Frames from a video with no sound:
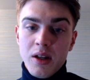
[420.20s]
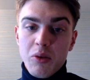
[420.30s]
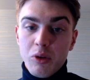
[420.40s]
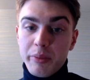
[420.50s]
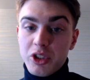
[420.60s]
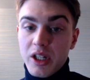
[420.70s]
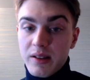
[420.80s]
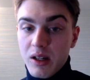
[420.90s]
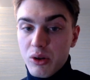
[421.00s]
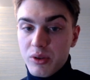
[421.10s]
will be
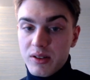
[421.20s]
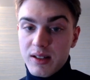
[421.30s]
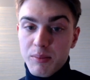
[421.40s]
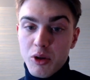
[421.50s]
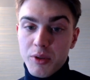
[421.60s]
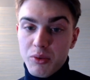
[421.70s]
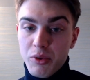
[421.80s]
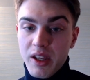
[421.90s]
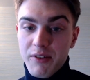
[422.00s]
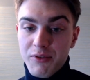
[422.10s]
shut out at some moment with
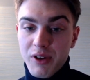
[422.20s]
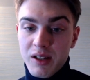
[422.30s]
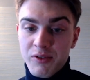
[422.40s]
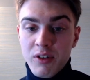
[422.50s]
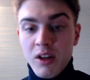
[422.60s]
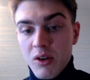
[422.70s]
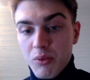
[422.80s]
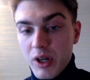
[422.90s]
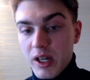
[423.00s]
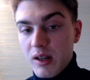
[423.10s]
f5,
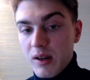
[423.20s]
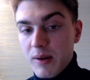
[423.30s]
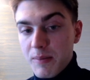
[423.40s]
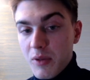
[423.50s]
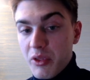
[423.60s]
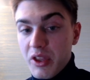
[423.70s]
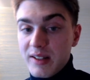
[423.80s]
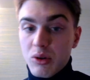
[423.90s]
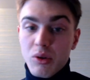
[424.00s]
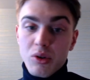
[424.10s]
when things
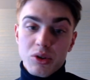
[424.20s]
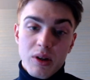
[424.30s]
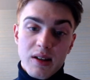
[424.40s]
could also